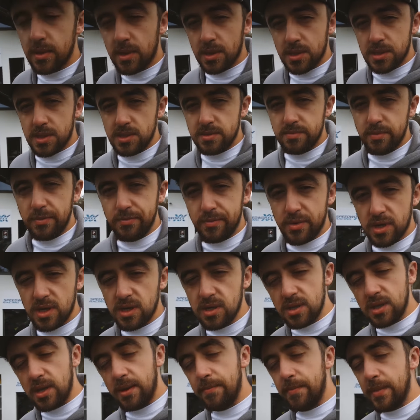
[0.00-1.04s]
because they'll be
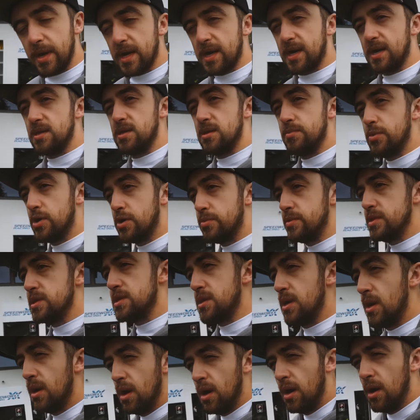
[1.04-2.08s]
bringing them back any moment.